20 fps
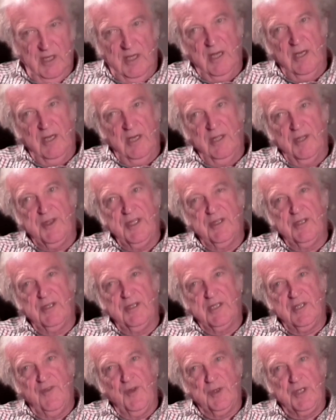And I think the
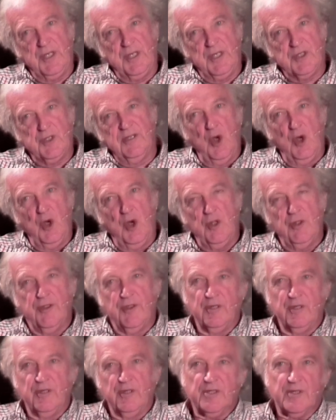difficulty is not
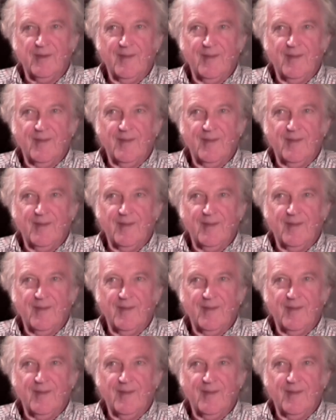that